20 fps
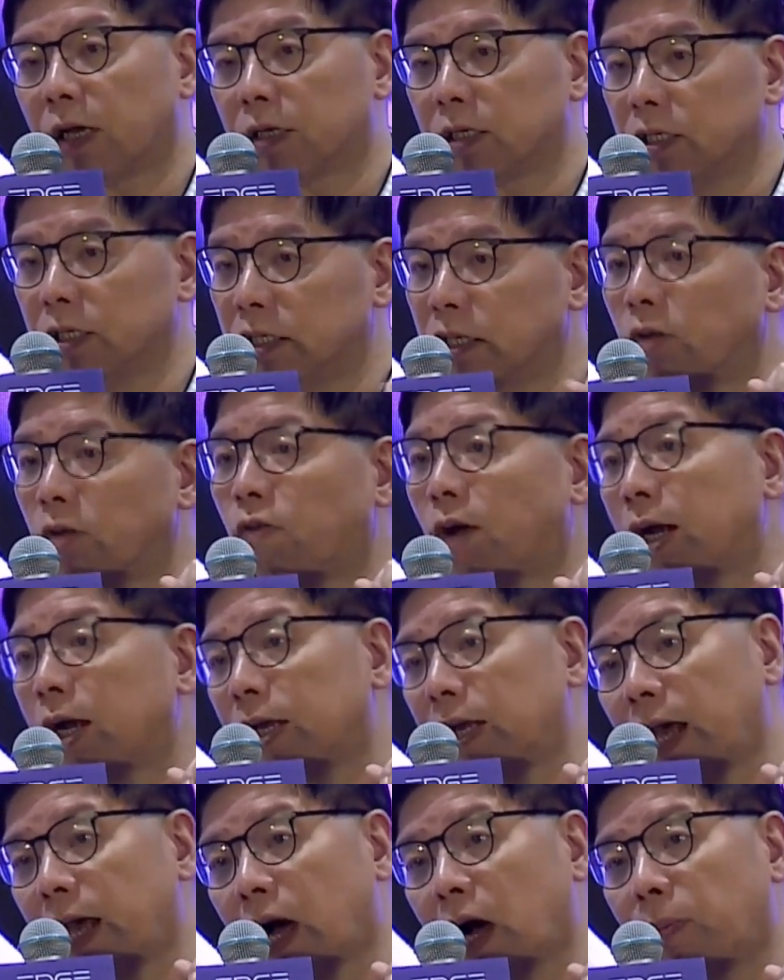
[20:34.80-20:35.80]
we need to
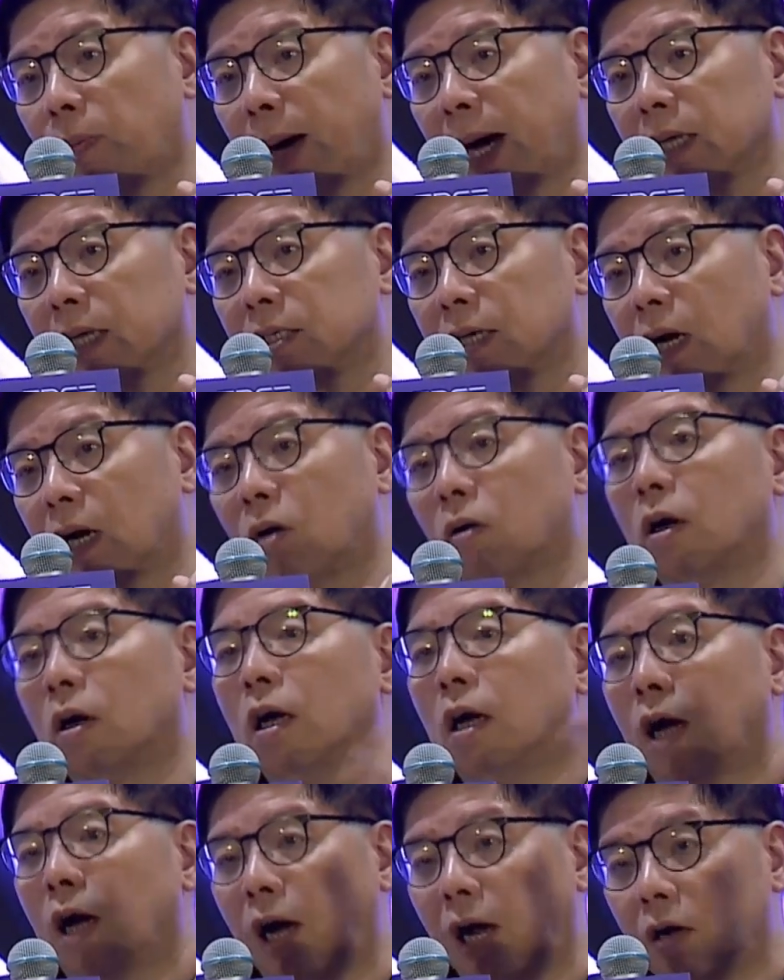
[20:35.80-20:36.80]
get a
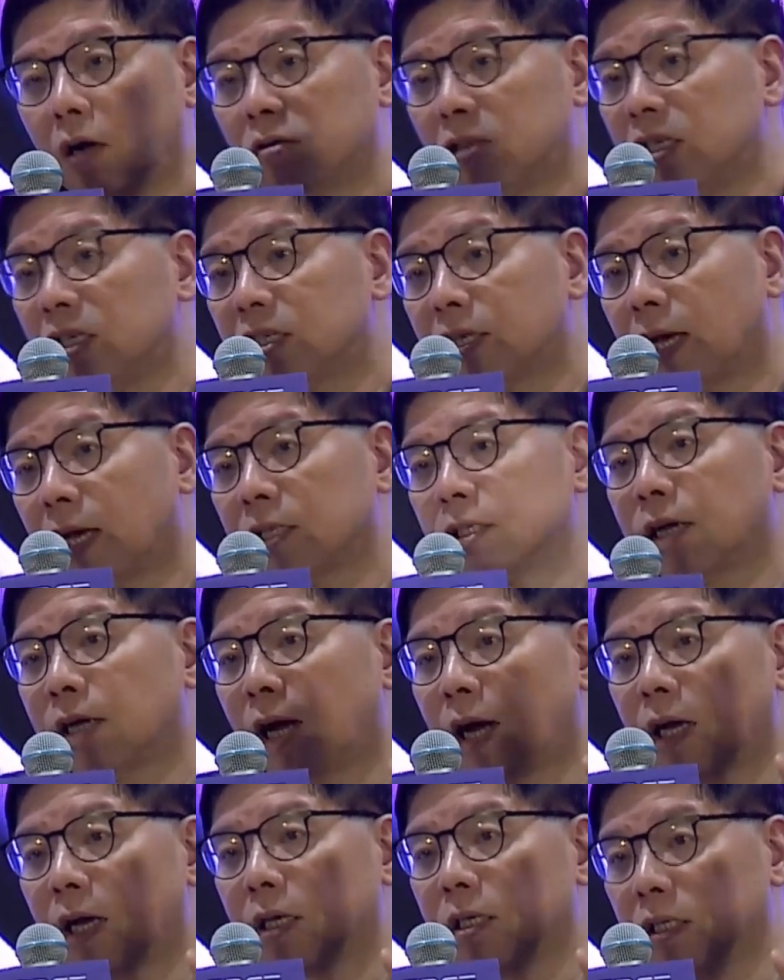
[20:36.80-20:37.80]
clear
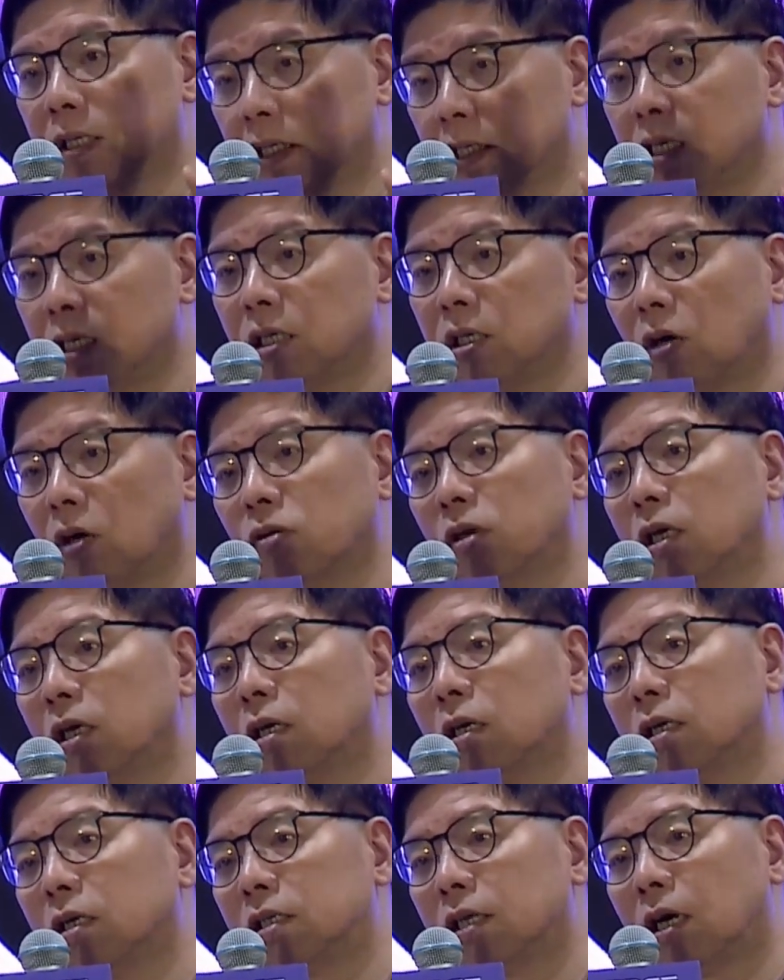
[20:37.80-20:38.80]

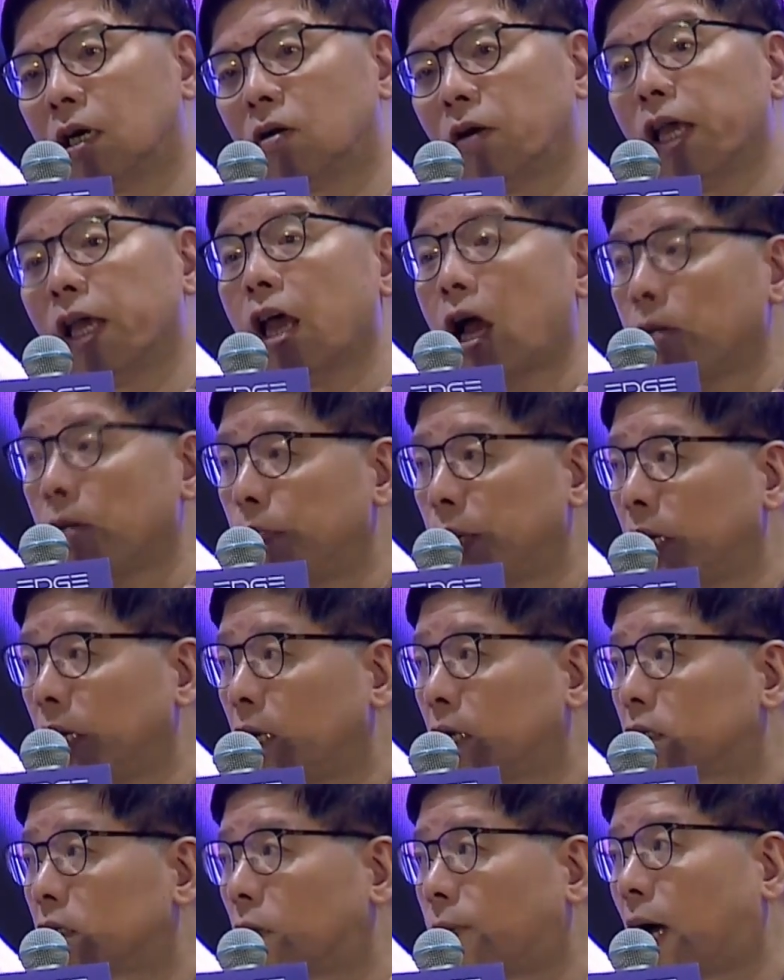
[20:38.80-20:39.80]
information systems
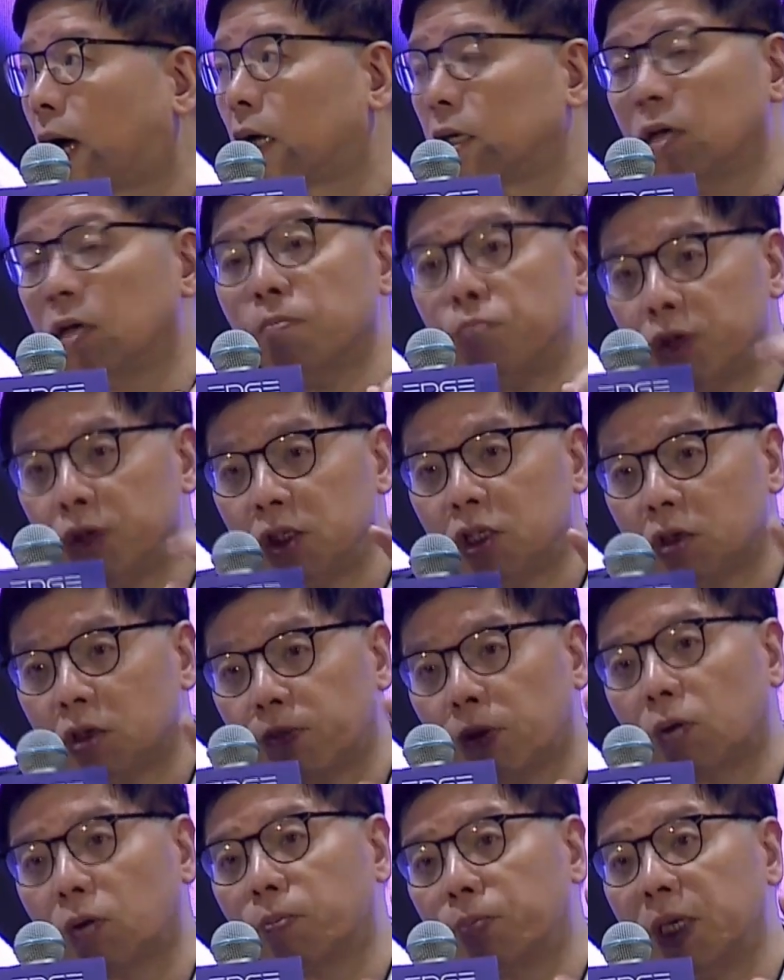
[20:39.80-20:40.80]
telling which
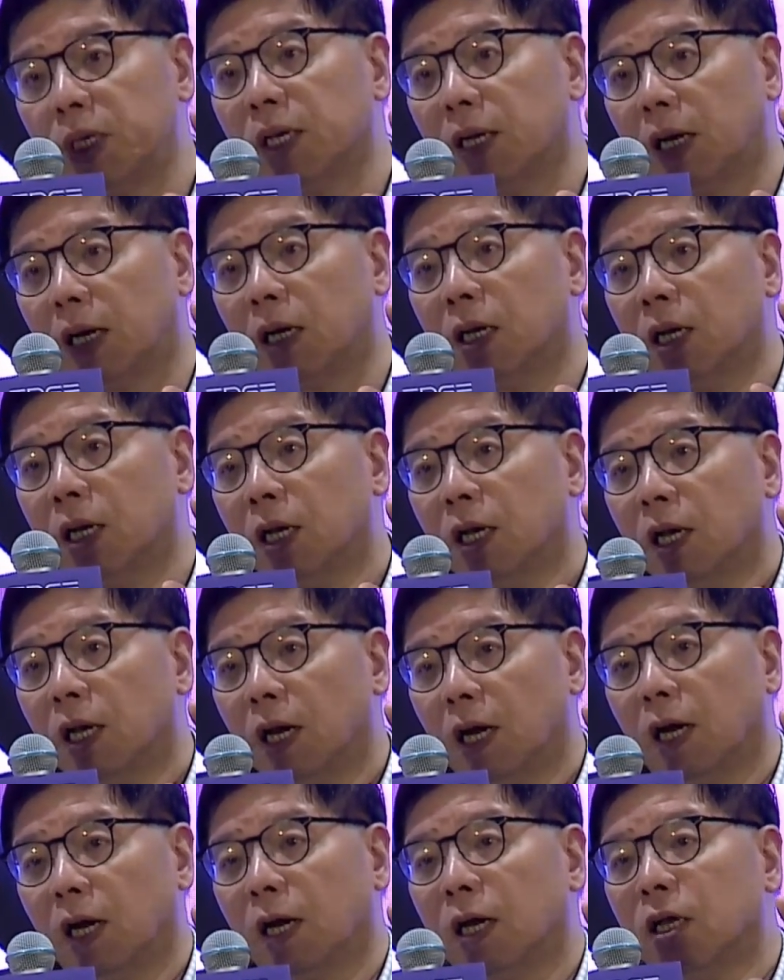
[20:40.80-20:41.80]
are the ones with
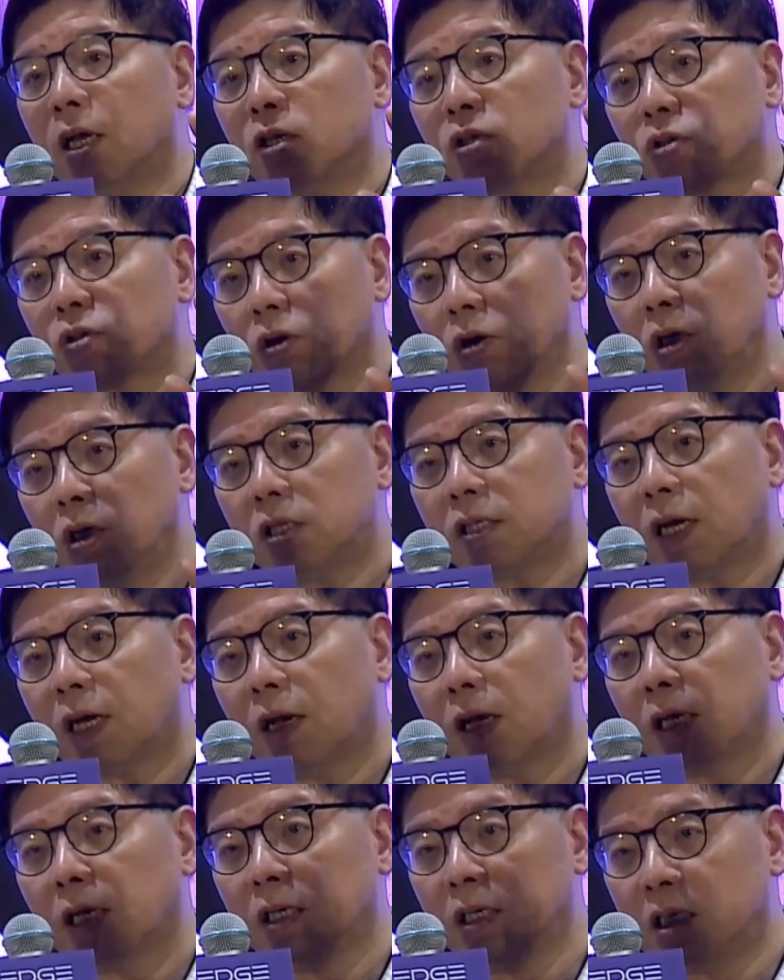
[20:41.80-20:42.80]
license and
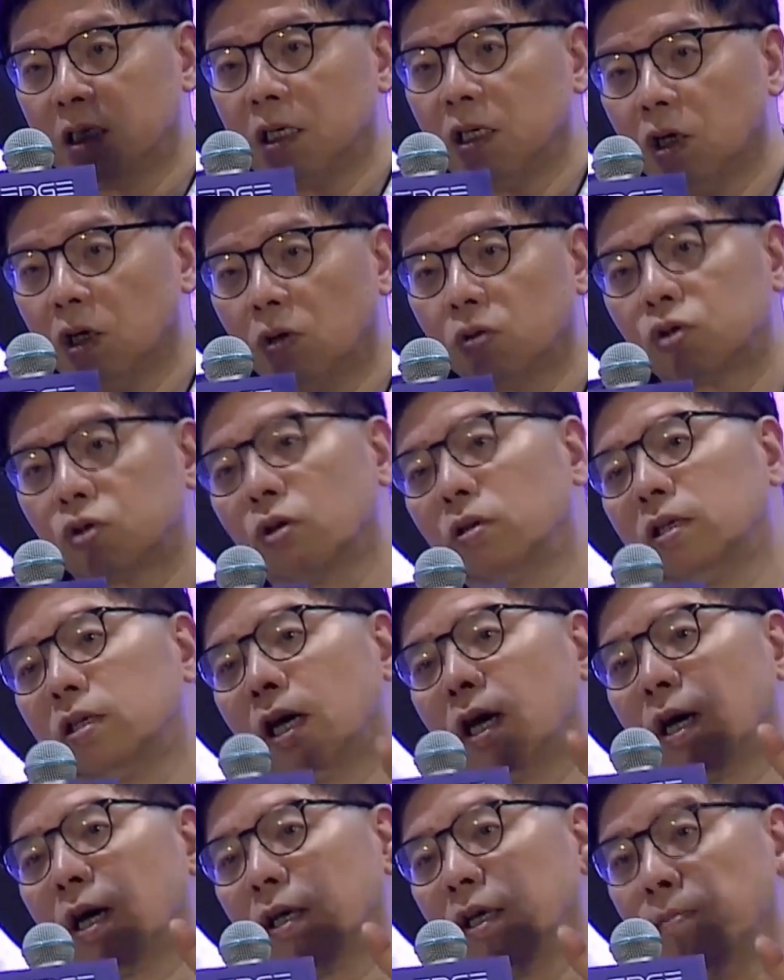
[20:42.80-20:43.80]
which are still
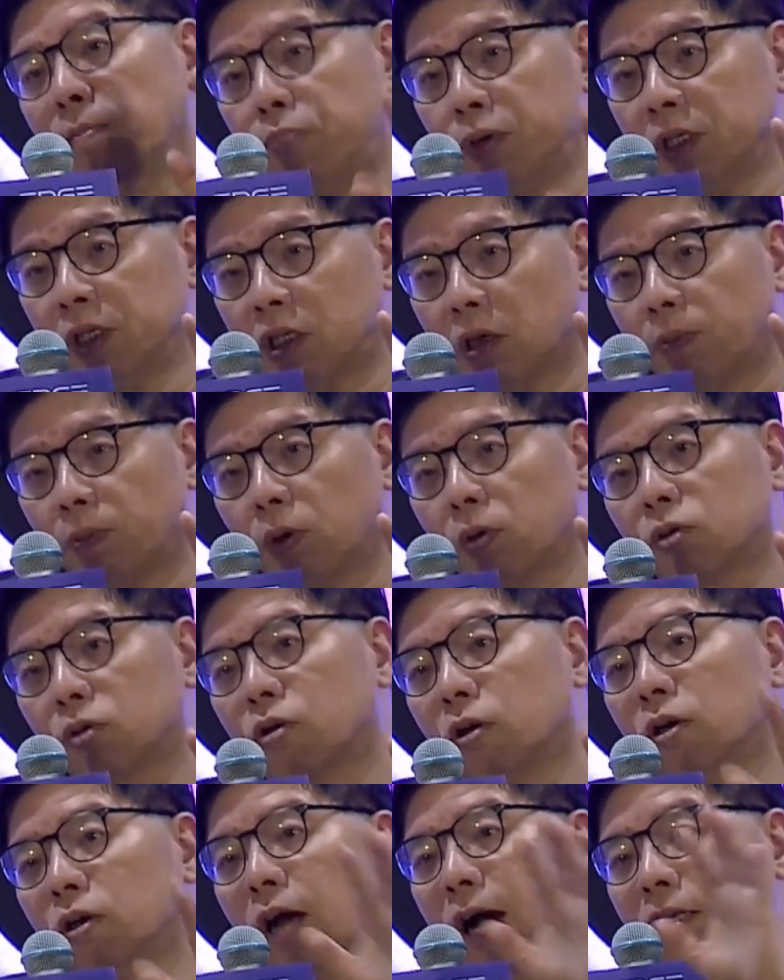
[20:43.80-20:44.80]
in the
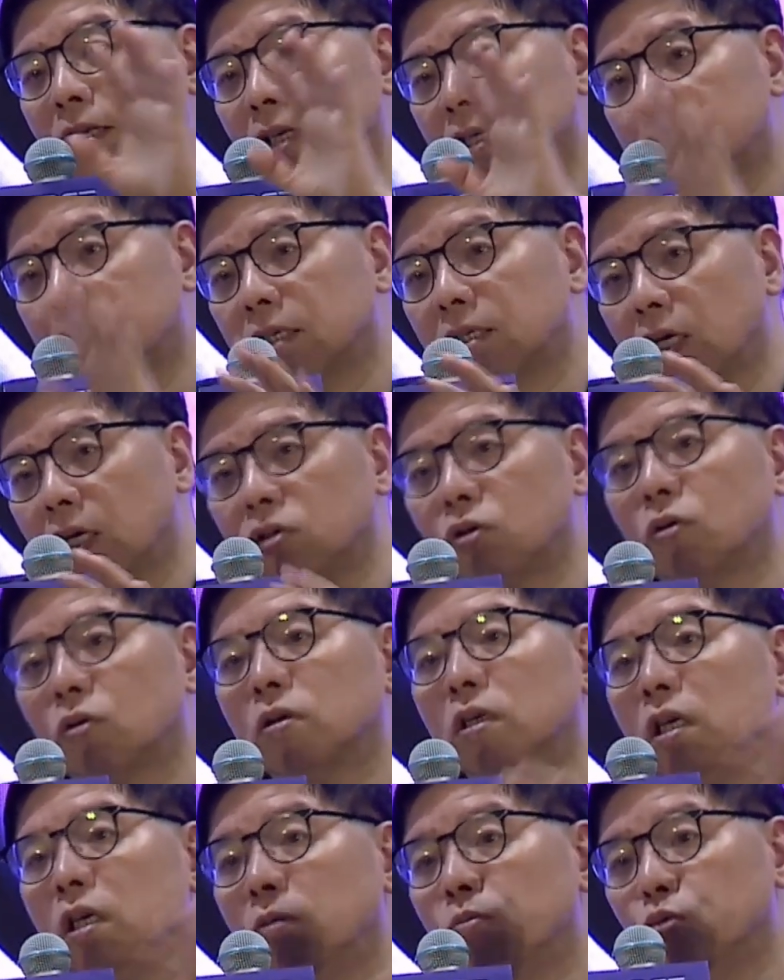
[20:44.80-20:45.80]
process of
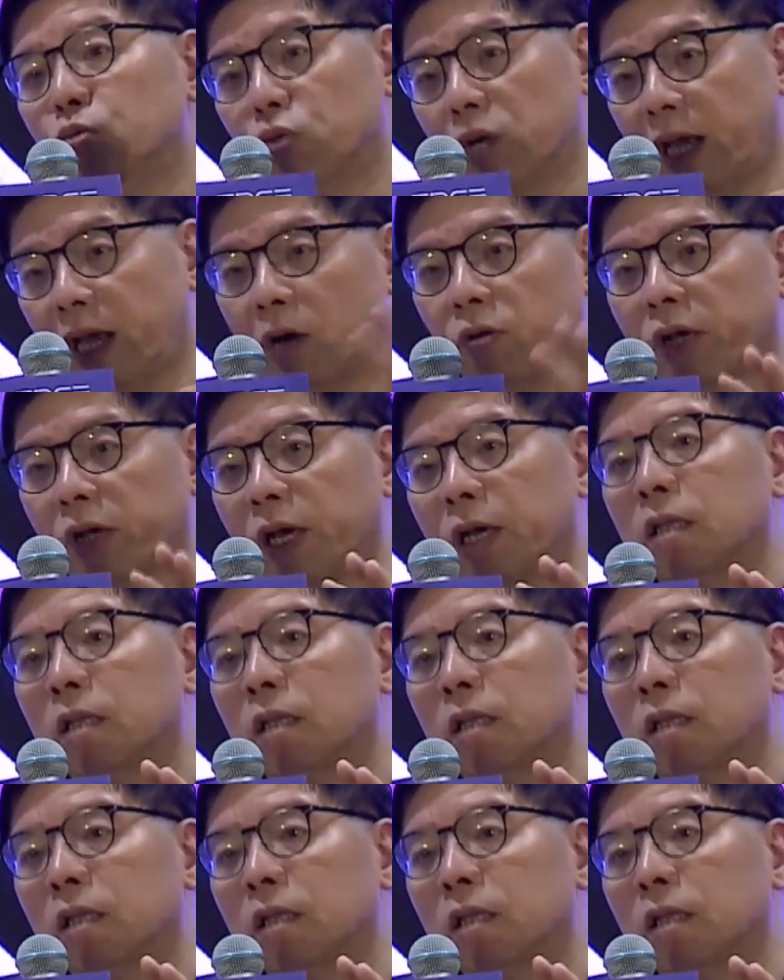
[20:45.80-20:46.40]
applications.